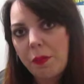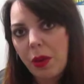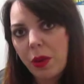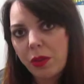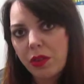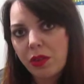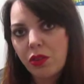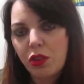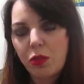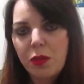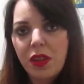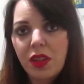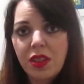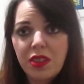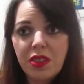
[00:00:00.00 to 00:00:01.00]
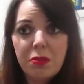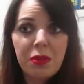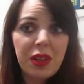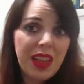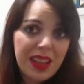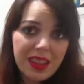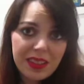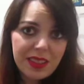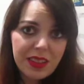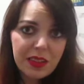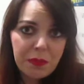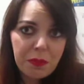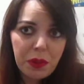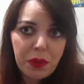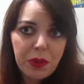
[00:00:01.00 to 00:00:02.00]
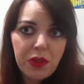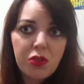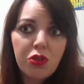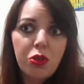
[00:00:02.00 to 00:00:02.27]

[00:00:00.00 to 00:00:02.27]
both just because somebody else has both.